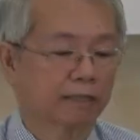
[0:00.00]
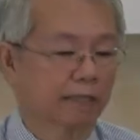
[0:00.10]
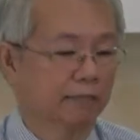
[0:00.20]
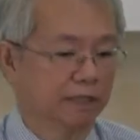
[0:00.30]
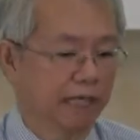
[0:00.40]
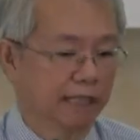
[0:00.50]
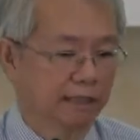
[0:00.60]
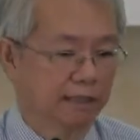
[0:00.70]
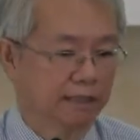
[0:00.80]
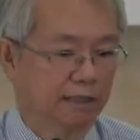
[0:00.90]
can be done.
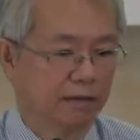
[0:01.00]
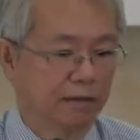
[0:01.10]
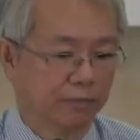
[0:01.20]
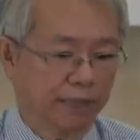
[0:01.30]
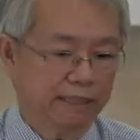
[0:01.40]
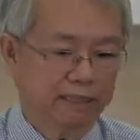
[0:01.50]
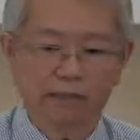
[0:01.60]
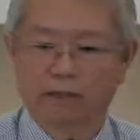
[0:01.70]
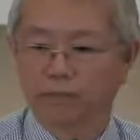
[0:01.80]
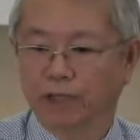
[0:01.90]

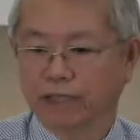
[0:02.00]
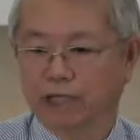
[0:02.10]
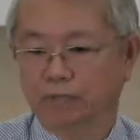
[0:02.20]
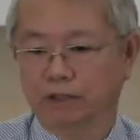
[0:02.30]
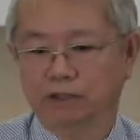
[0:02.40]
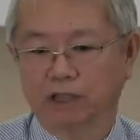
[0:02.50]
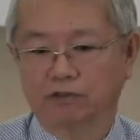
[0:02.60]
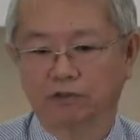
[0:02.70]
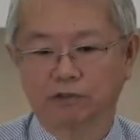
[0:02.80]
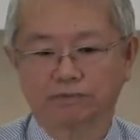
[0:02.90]
Please break up in your
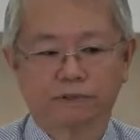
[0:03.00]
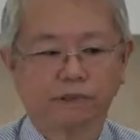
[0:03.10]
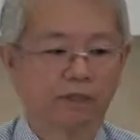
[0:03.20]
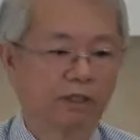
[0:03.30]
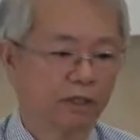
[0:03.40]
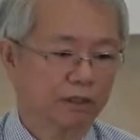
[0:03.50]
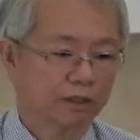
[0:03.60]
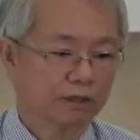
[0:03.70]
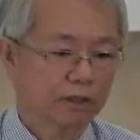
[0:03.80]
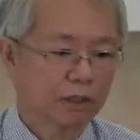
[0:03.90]
groups.
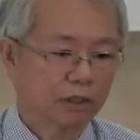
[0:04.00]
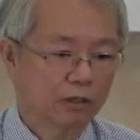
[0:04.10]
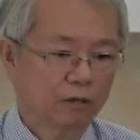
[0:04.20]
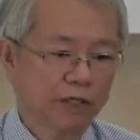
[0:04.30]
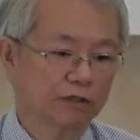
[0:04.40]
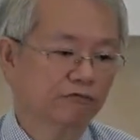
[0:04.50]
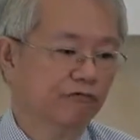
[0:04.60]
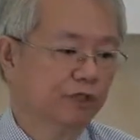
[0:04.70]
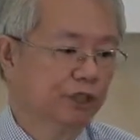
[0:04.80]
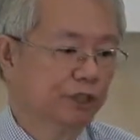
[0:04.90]
When you
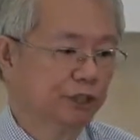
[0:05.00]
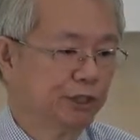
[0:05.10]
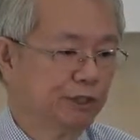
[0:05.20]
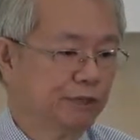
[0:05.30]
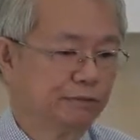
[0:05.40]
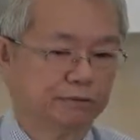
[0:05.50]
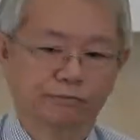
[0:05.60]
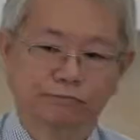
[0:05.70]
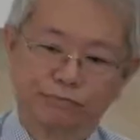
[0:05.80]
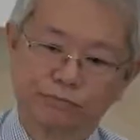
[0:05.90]
finish,
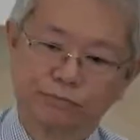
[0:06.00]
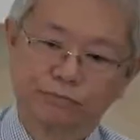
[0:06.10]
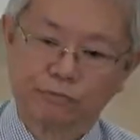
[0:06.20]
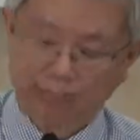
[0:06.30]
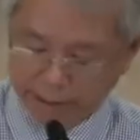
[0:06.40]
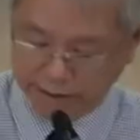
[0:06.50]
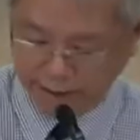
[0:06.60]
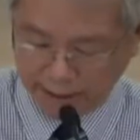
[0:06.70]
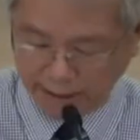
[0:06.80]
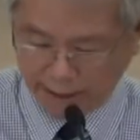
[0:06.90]

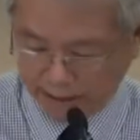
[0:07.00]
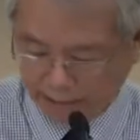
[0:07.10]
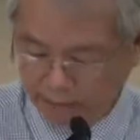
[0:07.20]
say a